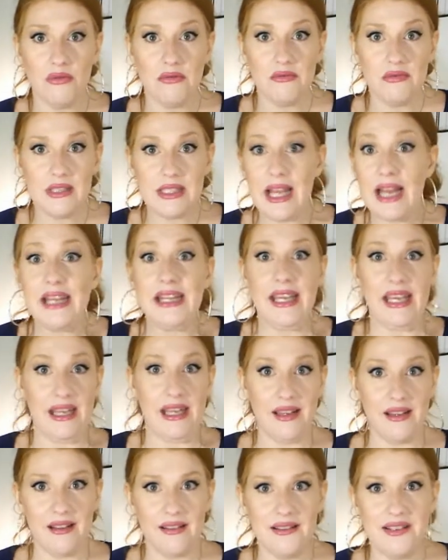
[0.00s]
side
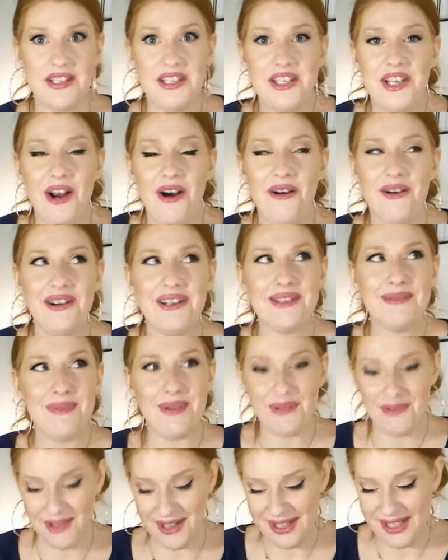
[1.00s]
gig, so it's
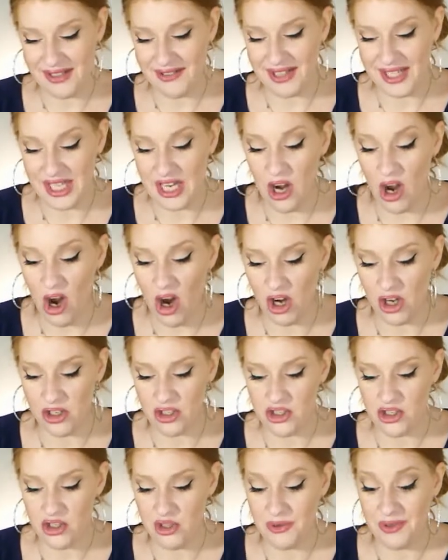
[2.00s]
been really, really hard
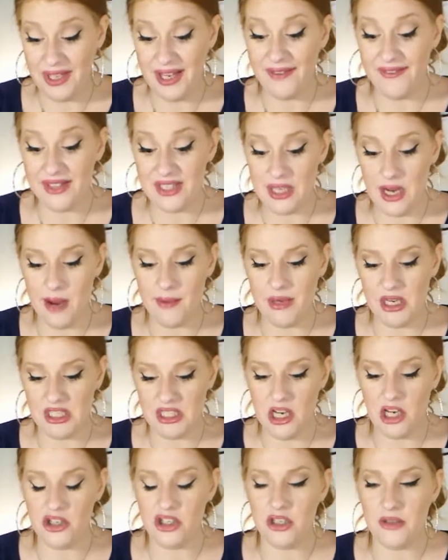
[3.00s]
to give it time and
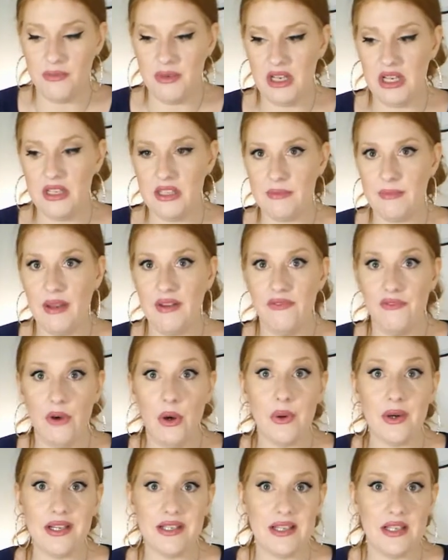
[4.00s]
attention because my
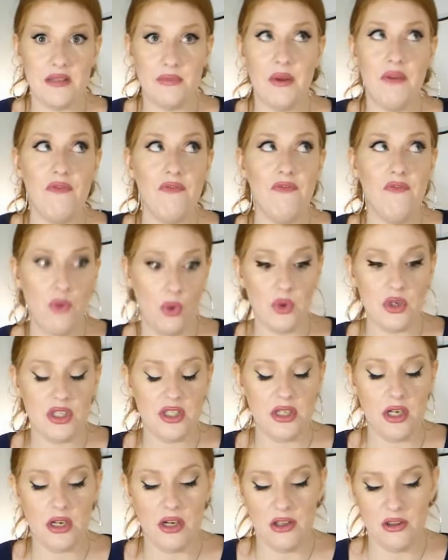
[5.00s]
focus has been
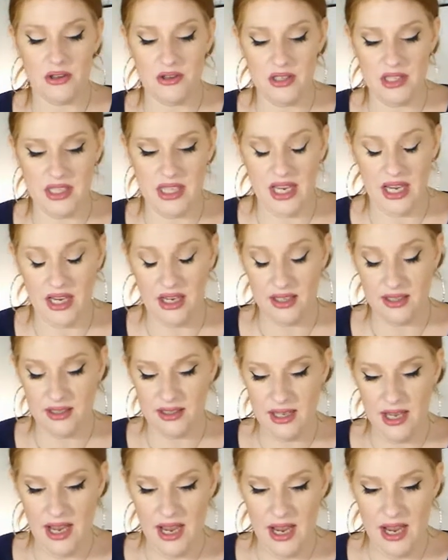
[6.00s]
forced on other things.
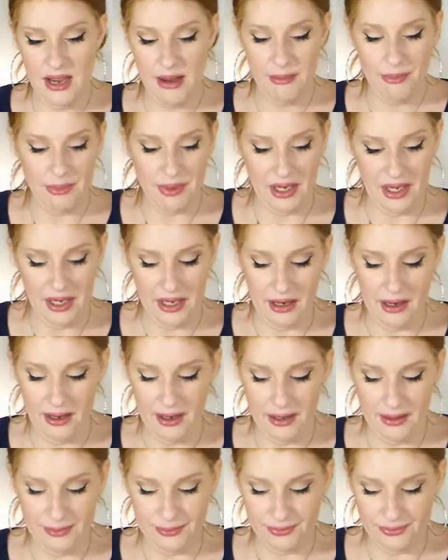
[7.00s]
But
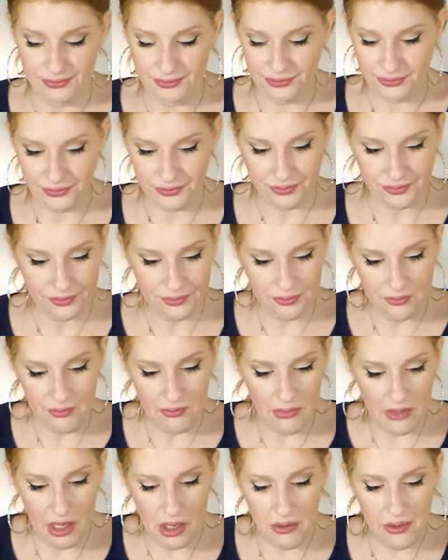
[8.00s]

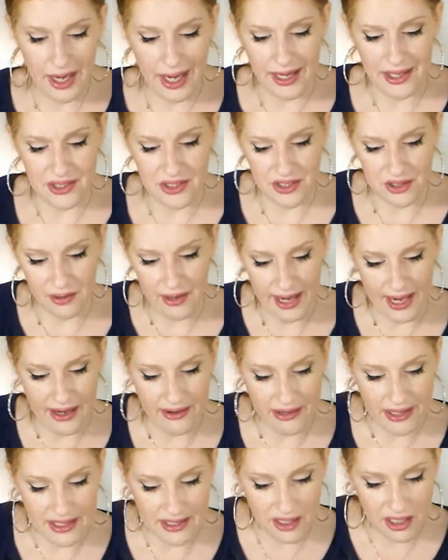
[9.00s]
okay, so
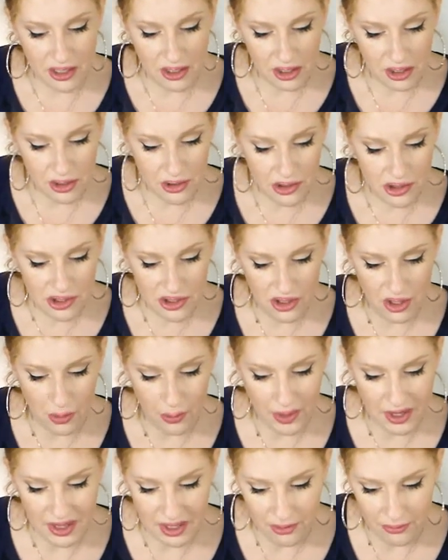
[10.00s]
Aries, conclusions are
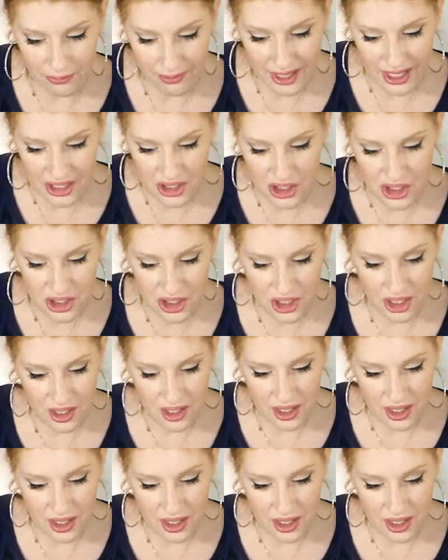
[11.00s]
within reach,